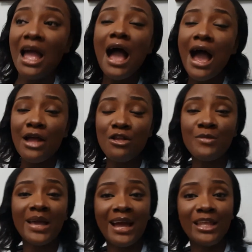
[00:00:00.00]
And I know
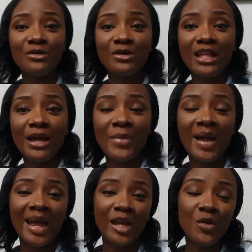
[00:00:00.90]
my
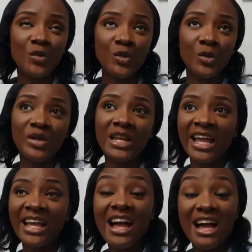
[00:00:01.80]
gynae will be
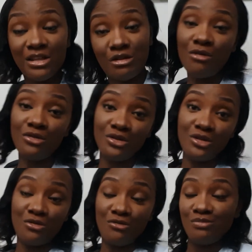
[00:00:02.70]
like, I told you
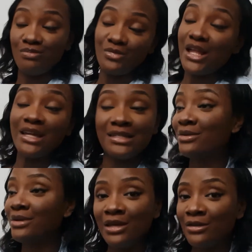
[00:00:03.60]
so. It's
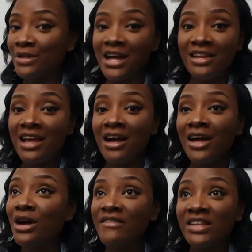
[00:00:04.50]
gonna heal. I
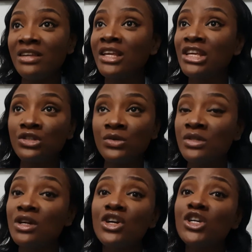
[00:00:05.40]
don't have any issues.
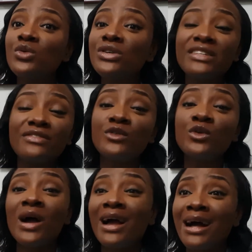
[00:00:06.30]
You wouldn't even
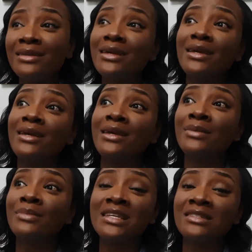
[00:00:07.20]
know I had
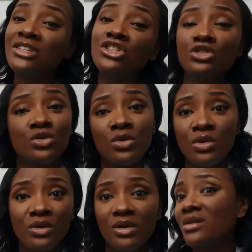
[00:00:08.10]
my stitch tore.
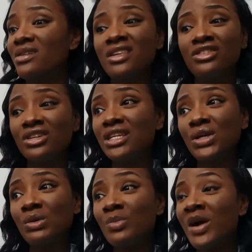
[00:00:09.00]
It just
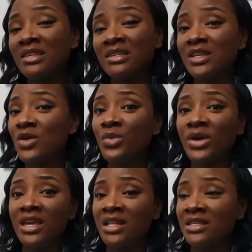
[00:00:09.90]
healed back the same way